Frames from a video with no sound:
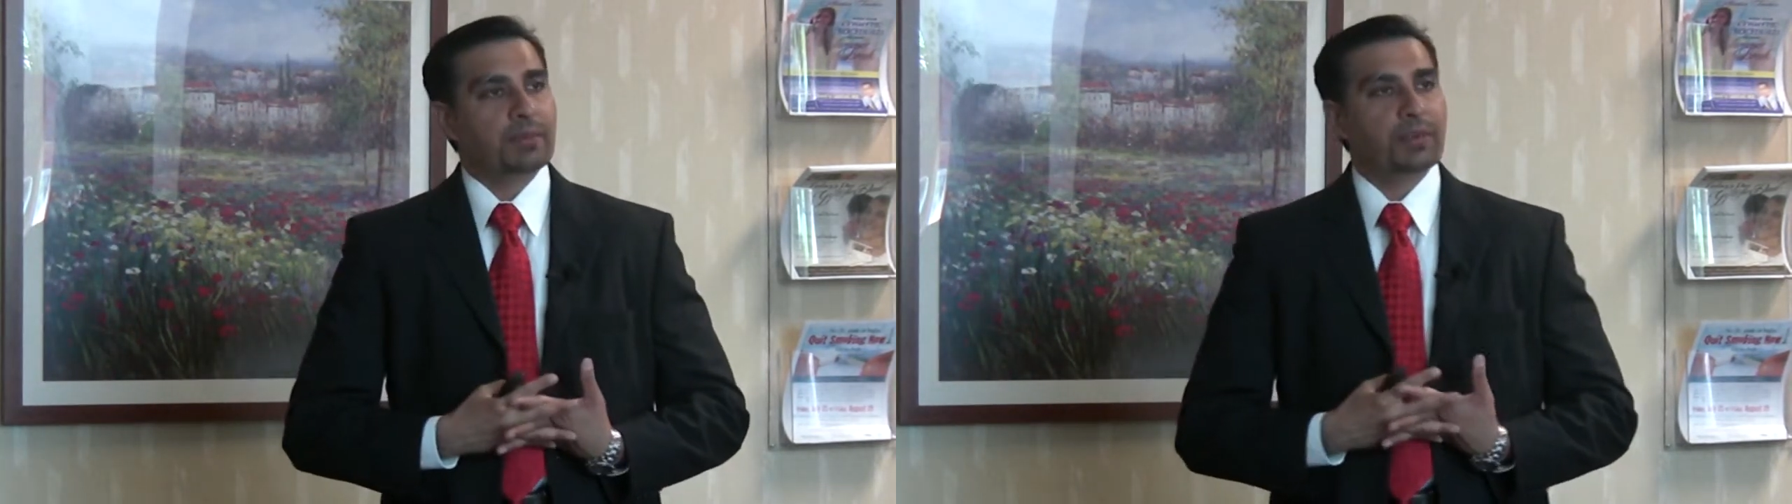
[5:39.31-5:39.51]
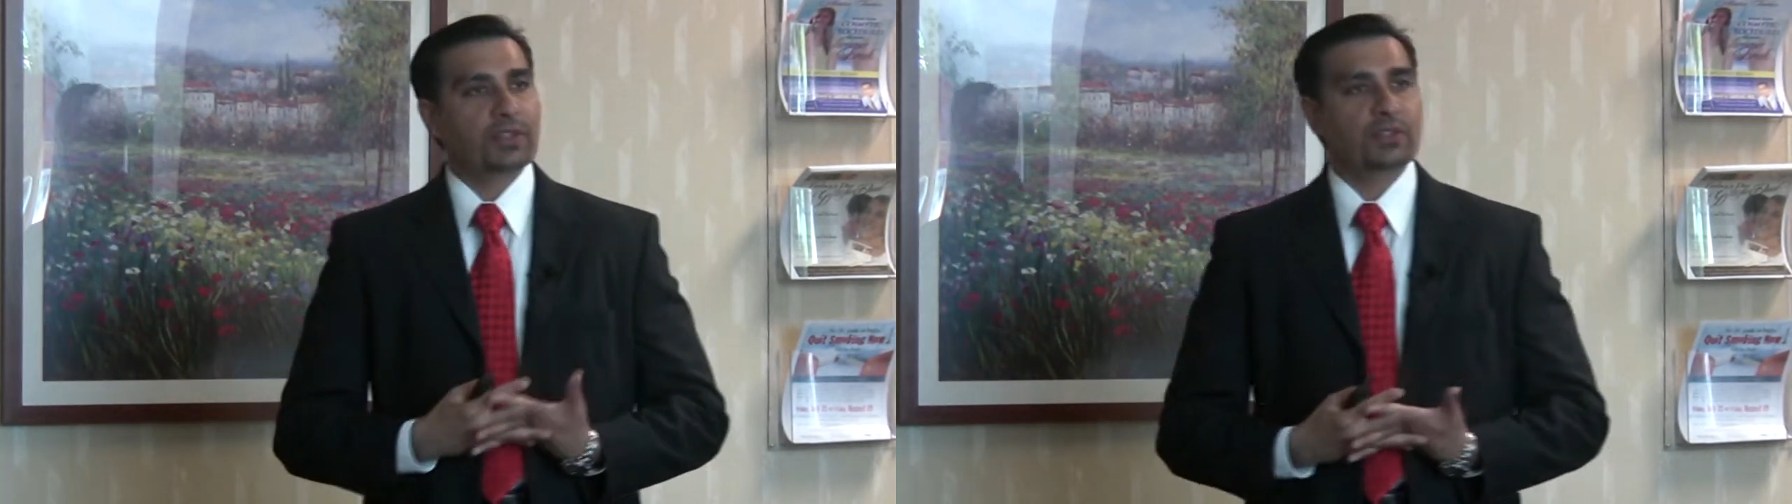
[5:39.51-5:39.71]

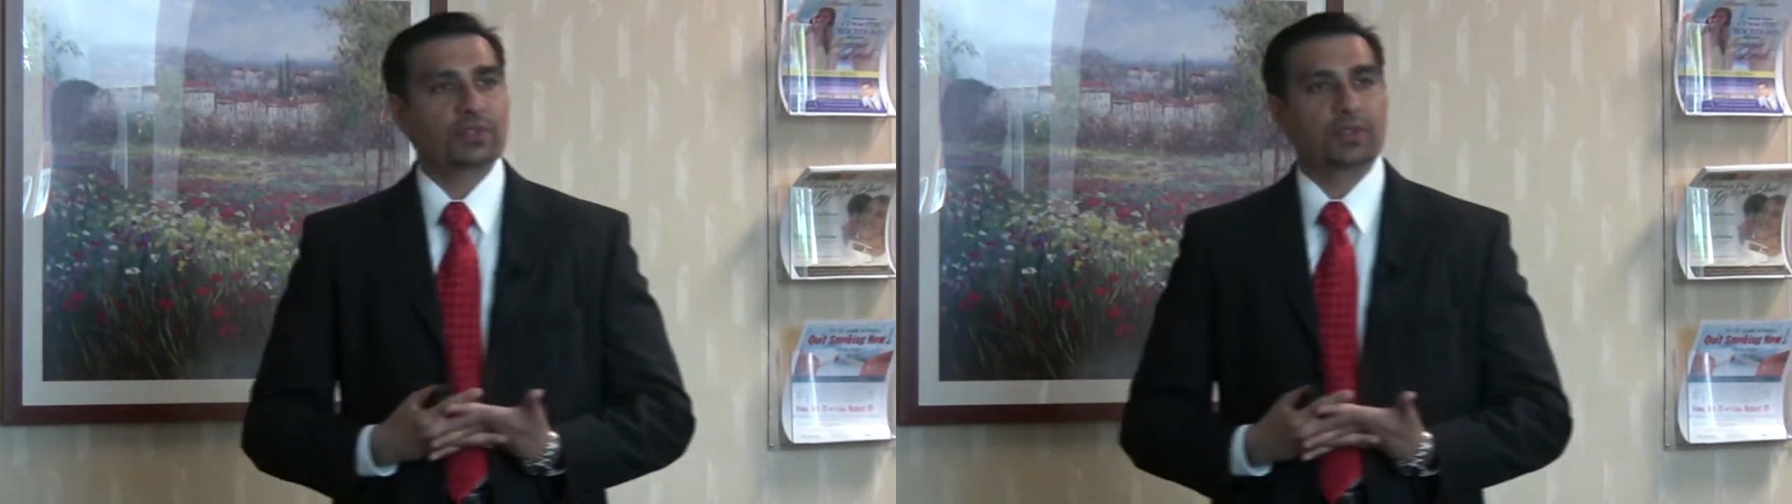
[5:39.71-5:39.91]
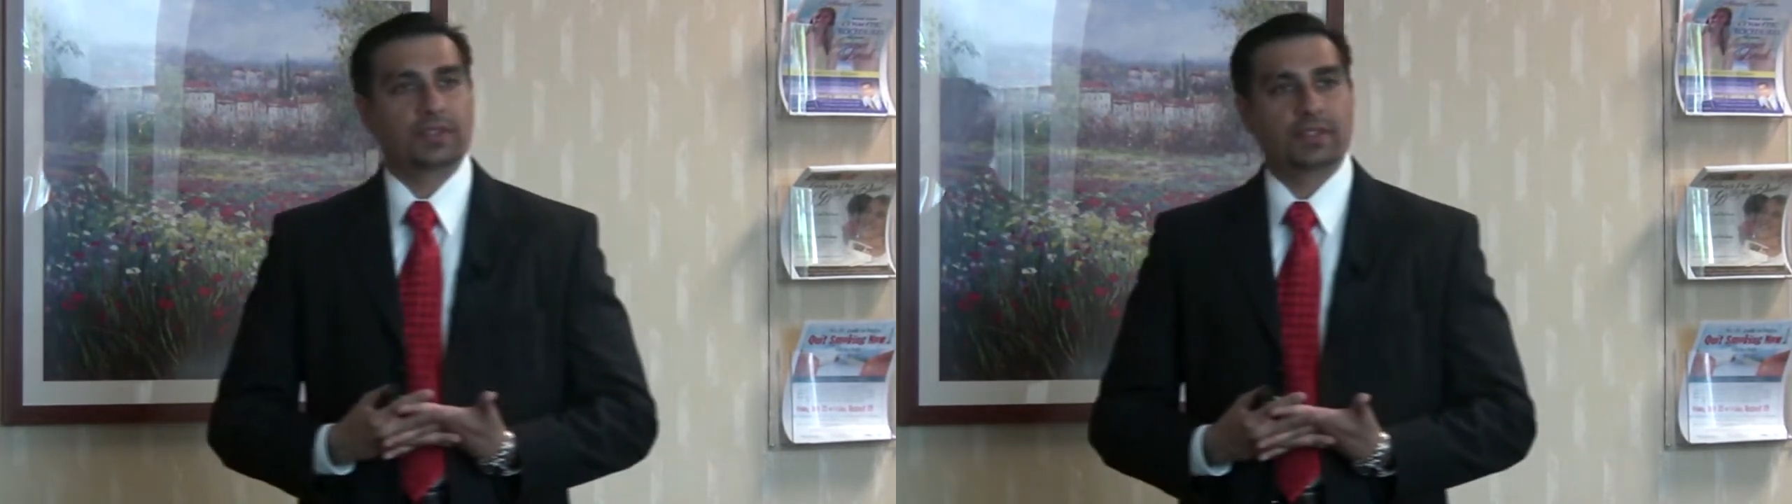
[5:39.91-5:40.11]
but the
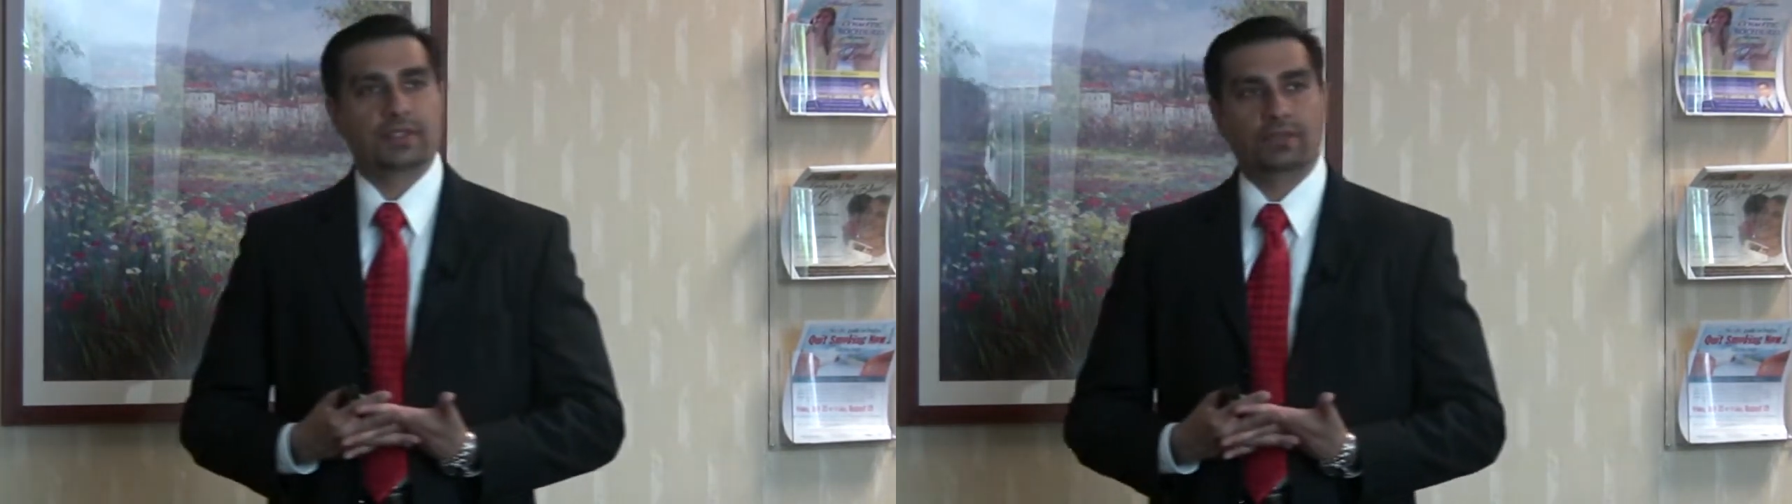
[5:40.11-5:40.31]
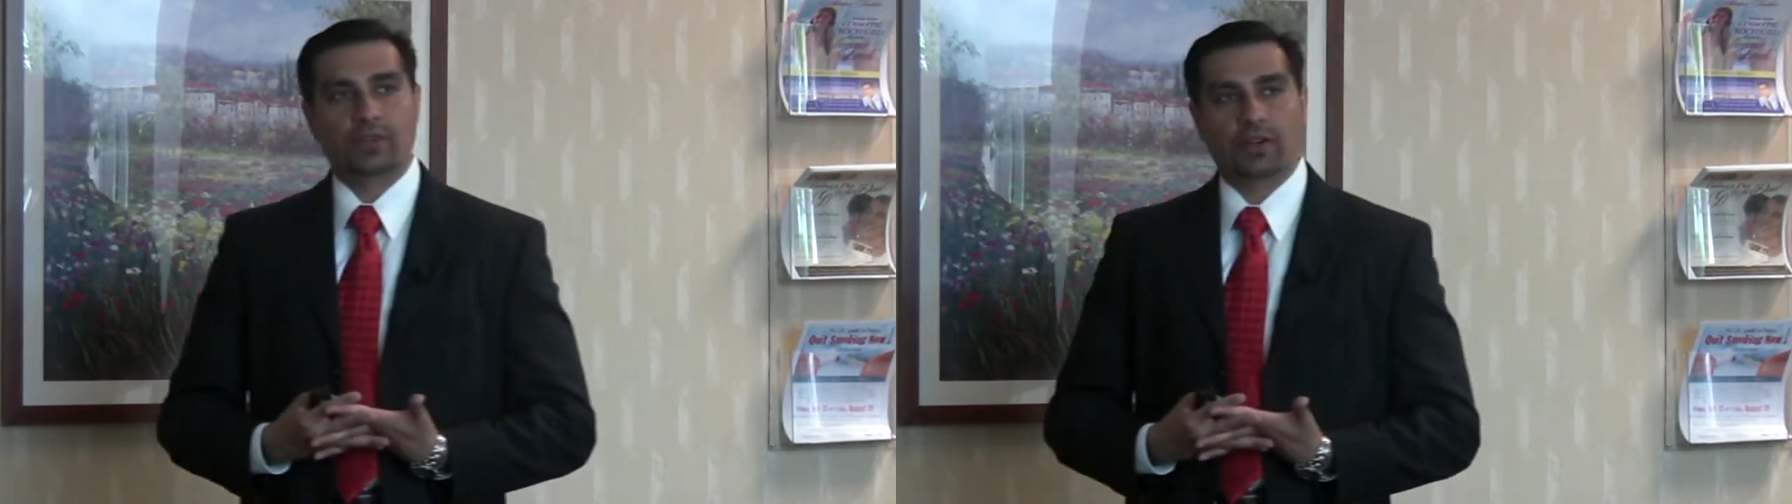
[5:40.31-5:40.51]
truth
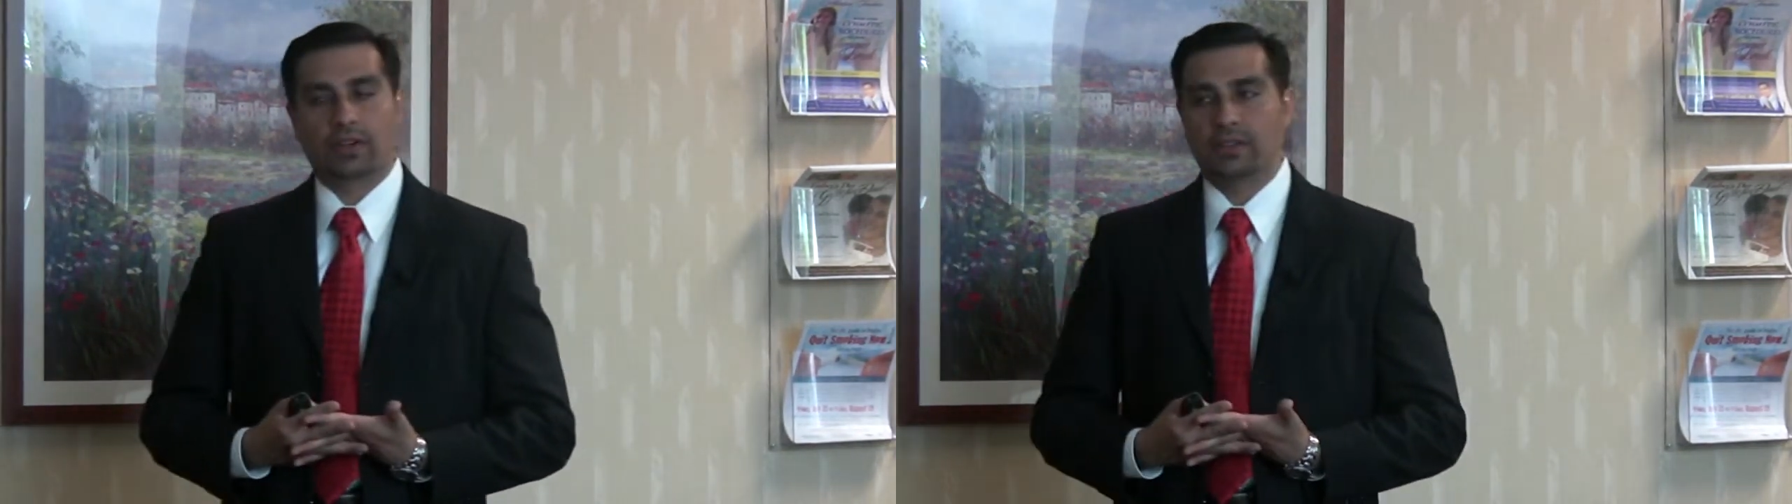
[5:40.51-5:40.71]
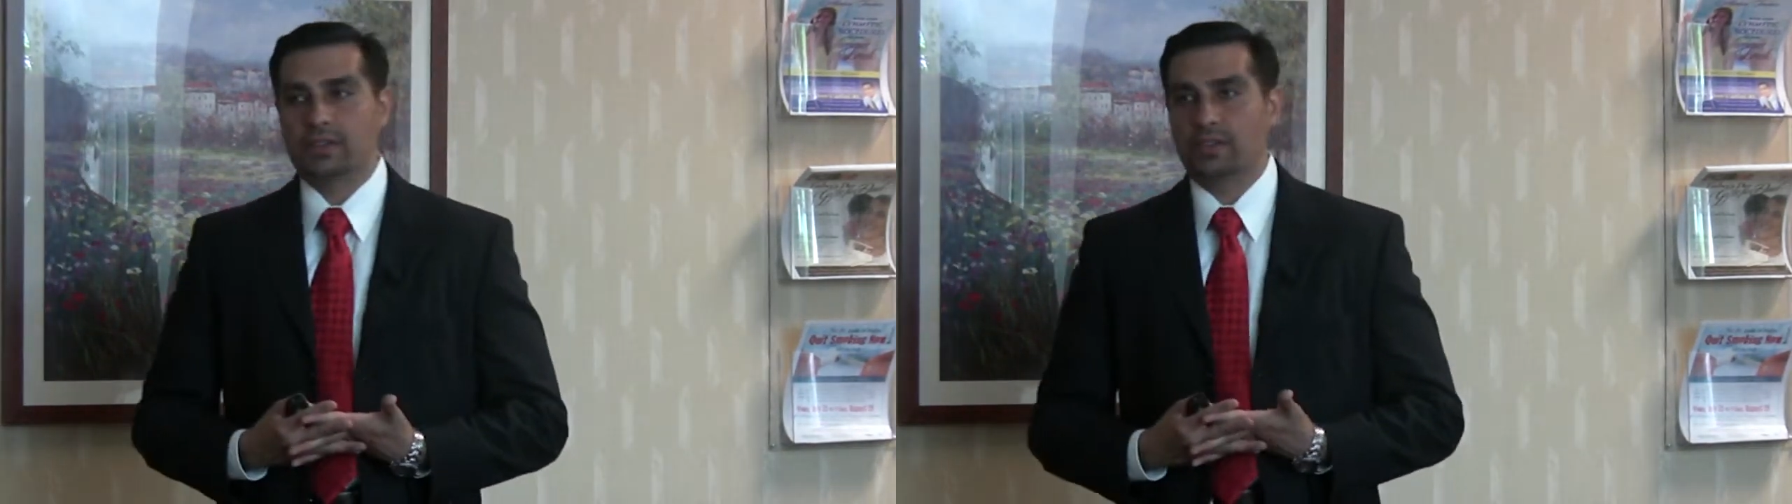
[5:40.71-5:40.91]
is
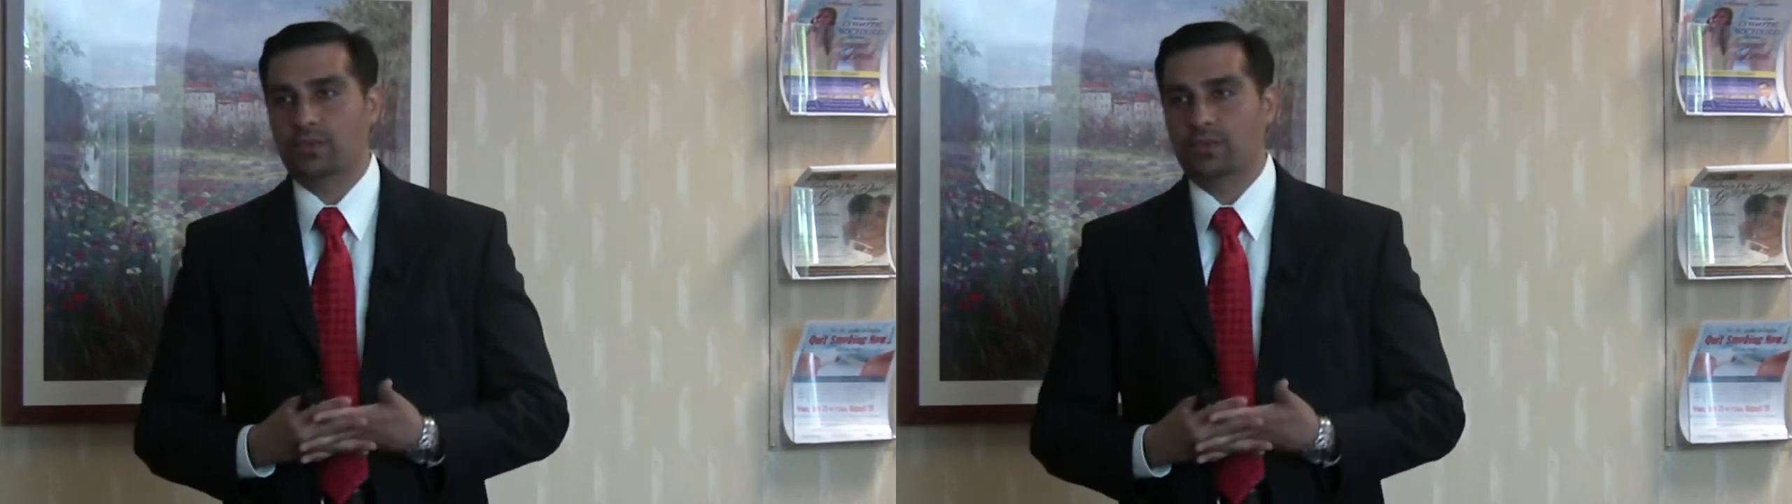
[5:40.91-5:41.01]
regardless